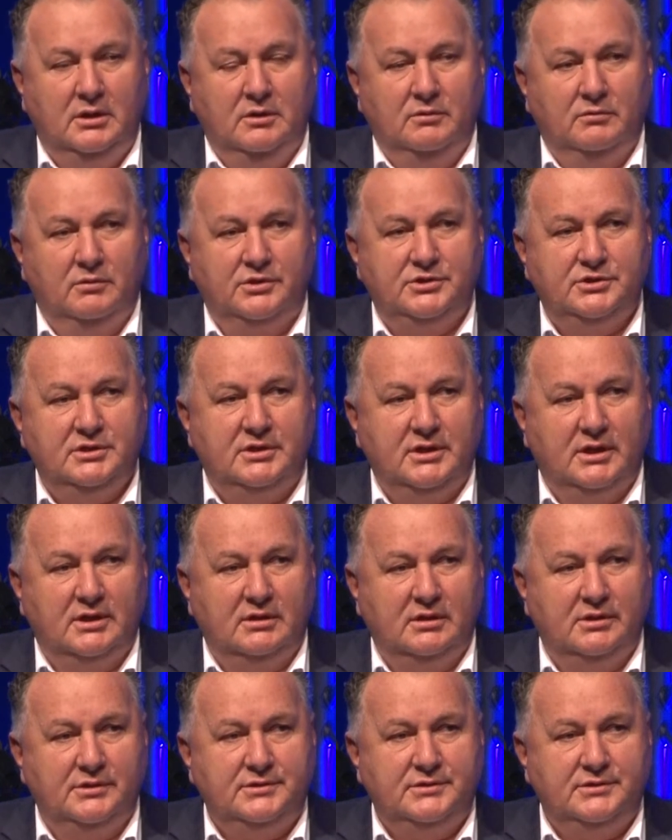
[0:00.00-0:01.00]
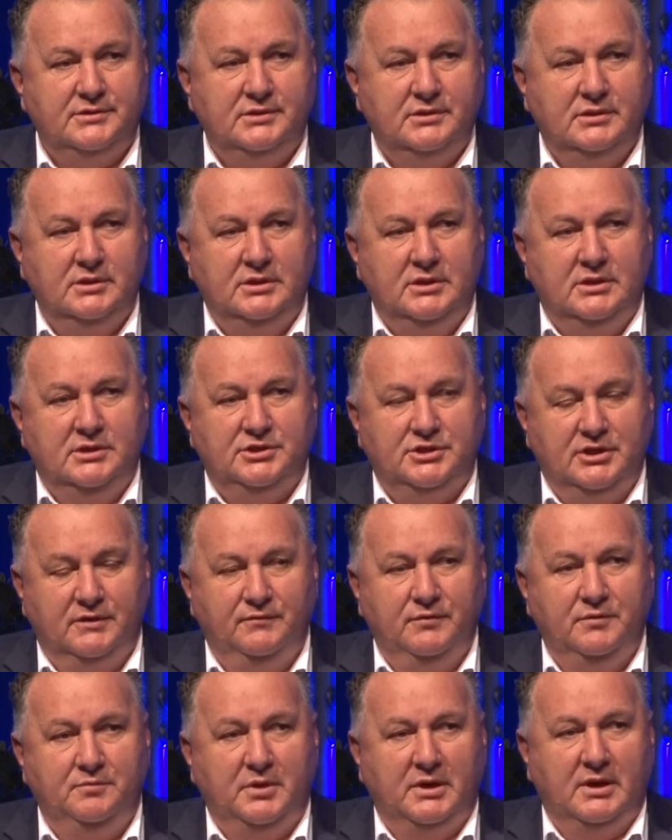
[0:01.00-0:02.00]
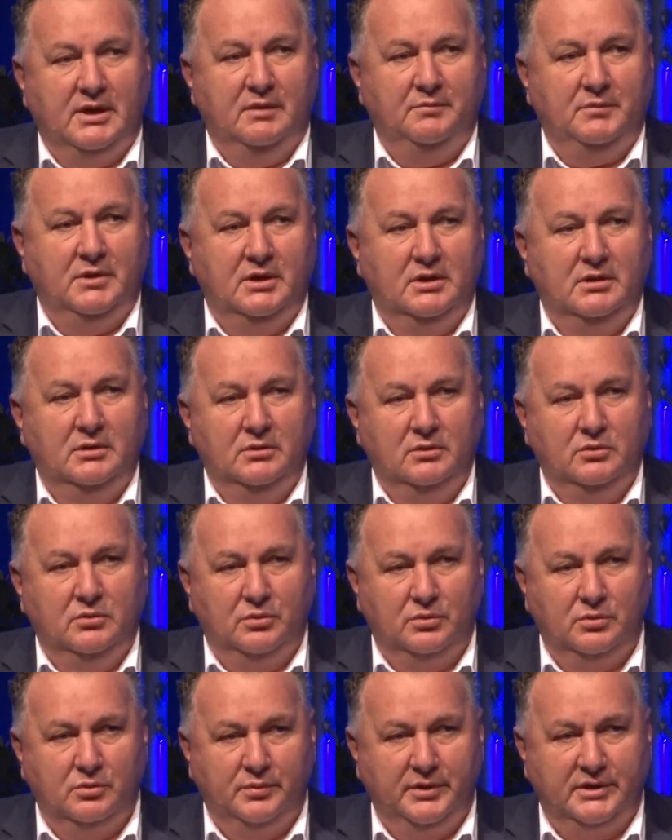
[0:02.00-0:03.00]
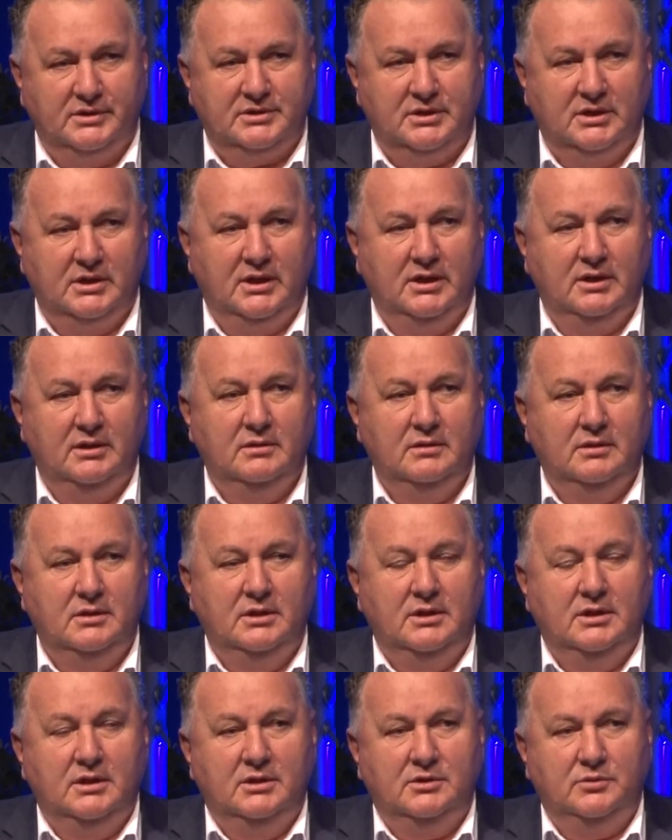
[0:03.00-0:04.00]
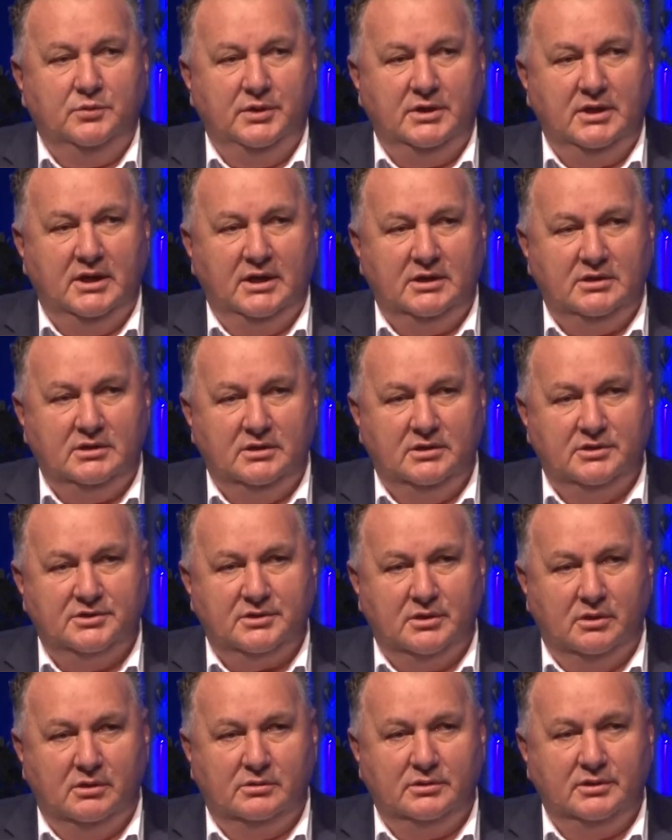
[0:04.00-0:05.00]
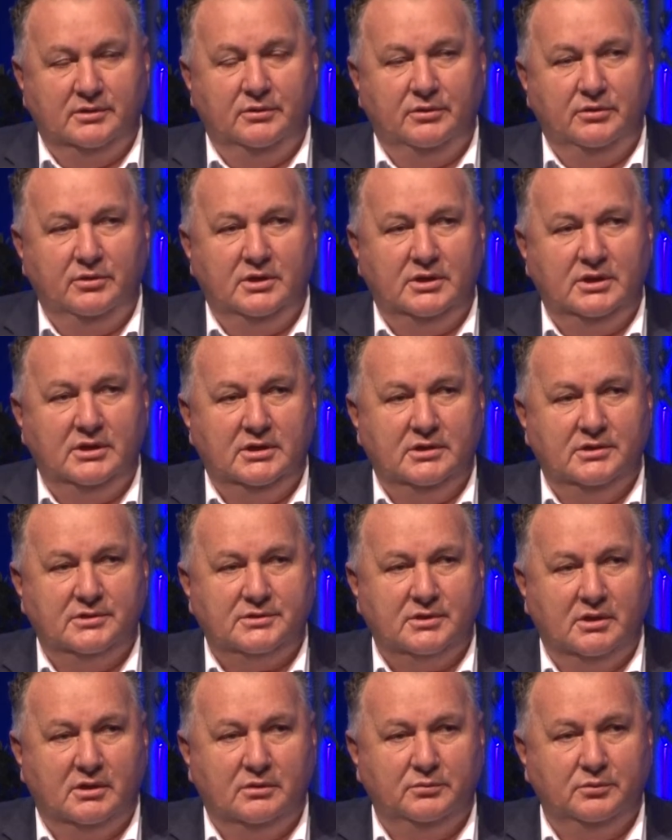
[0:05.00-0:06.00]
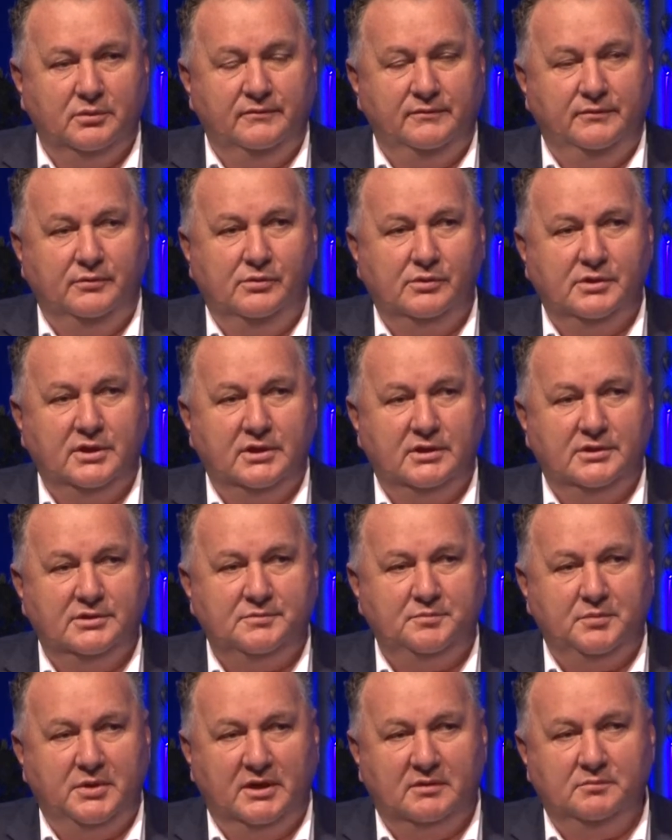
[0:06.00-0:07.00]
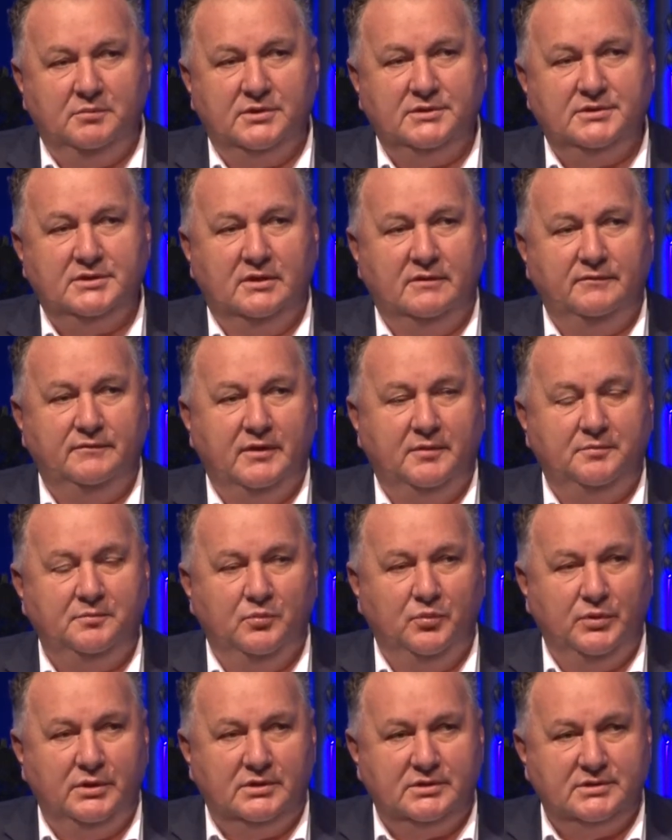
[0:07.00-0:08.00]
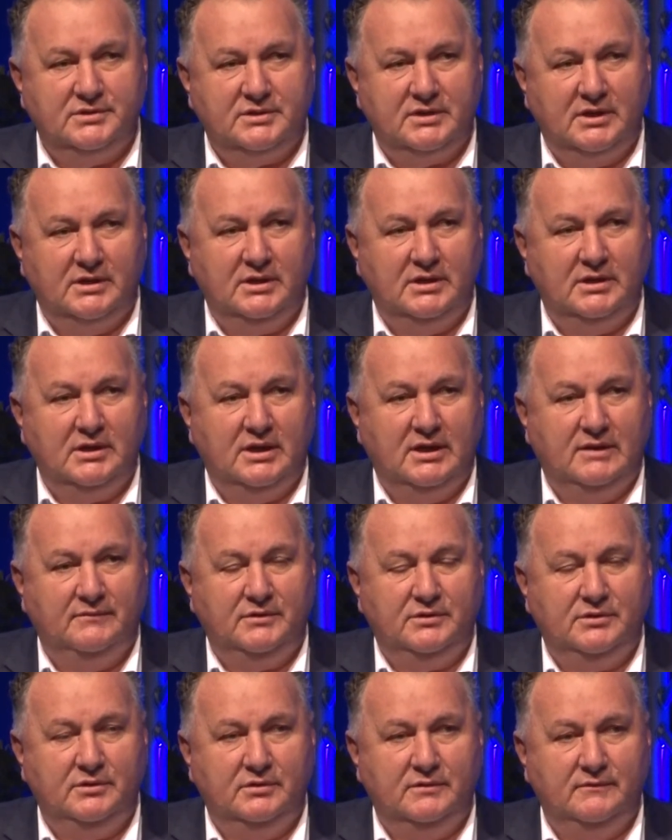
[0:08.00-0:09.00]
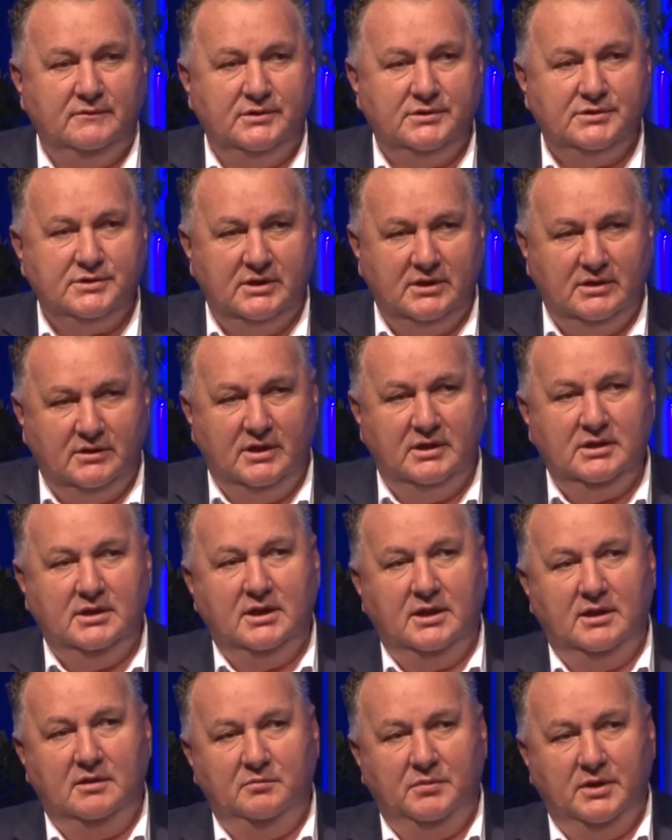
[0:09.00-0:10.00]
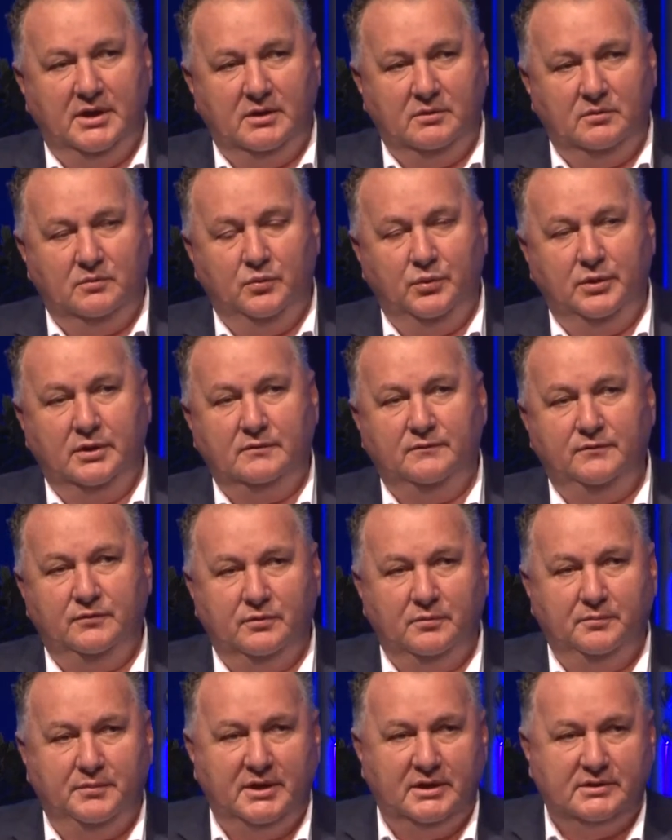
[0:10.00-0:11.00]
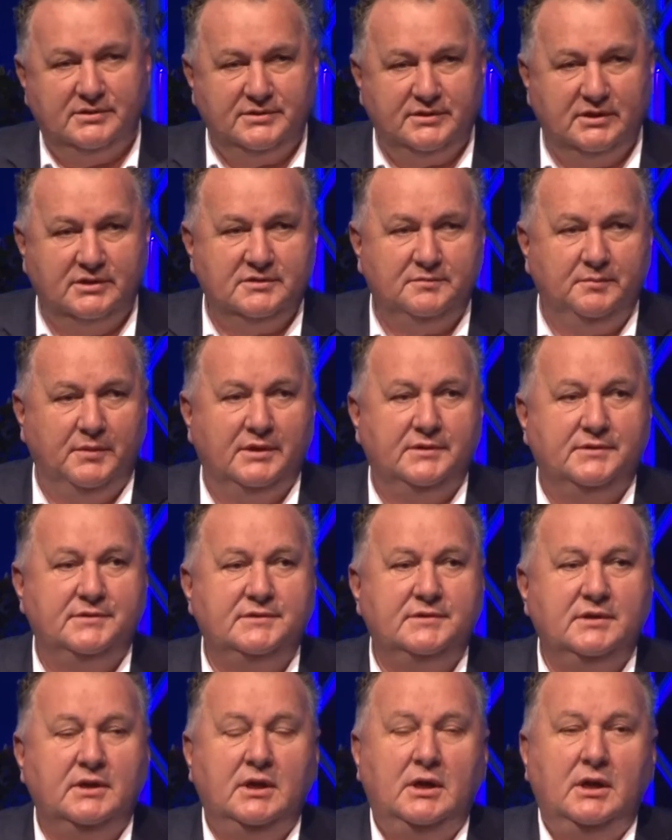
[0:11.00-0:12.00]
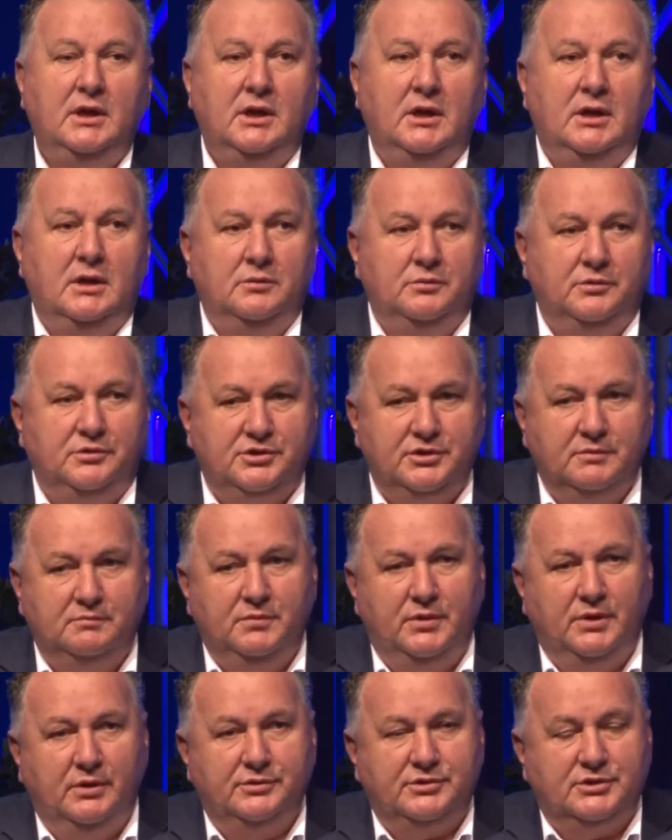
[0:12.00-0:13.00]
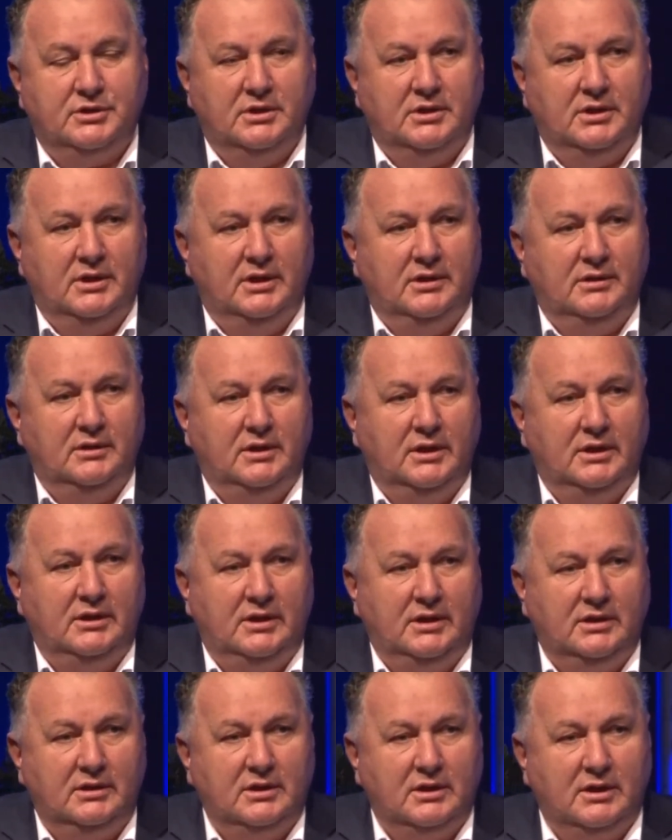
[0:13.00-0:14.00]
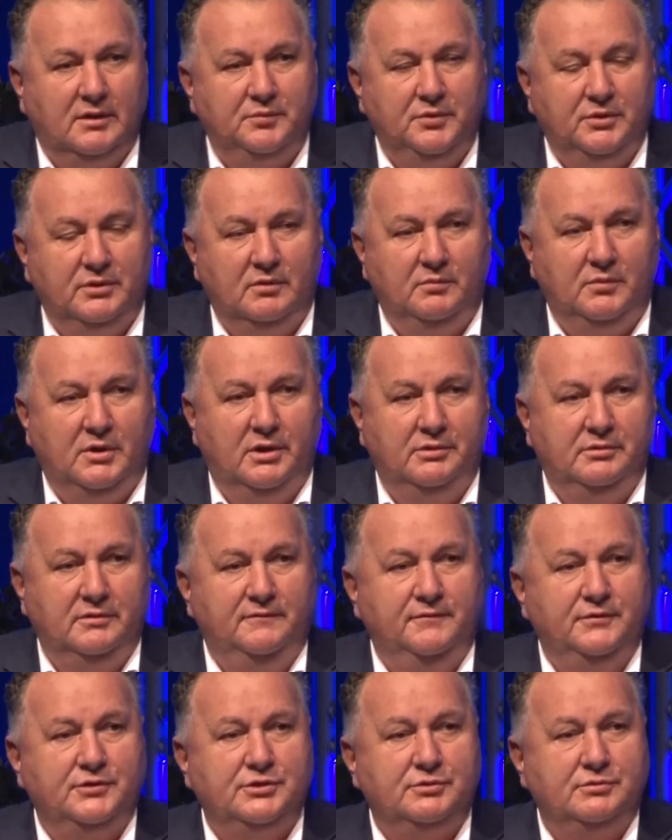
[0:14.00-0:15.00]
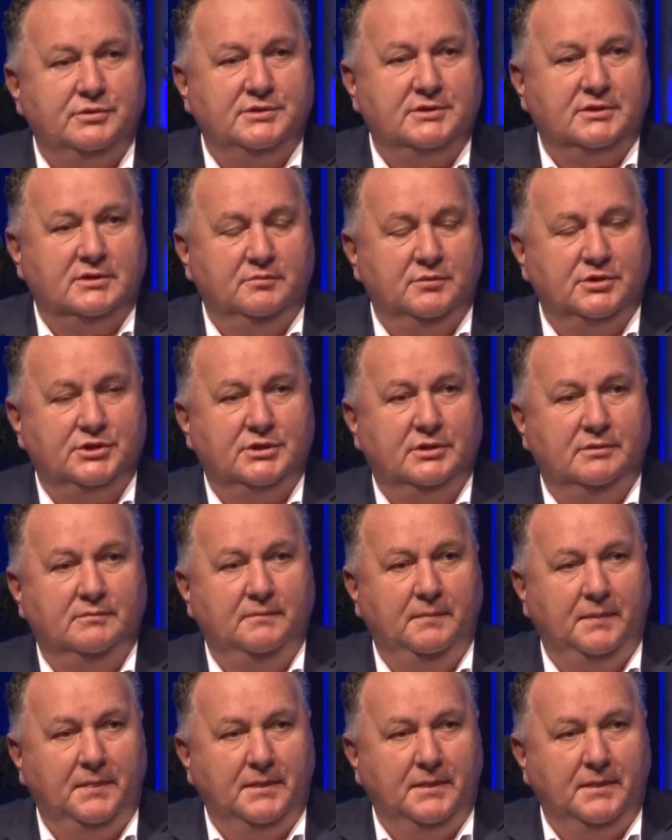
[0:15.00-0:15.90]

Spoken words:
Roger Douglas, Geoffrey Palmer, Koro Wetere, 28 years old and 30 years old with 4 kids, packed myself up and went to study at Harvard University, then came back, worked for about 6 months with Jim Bolger, and then ended up in the Māori Fisheries Commission.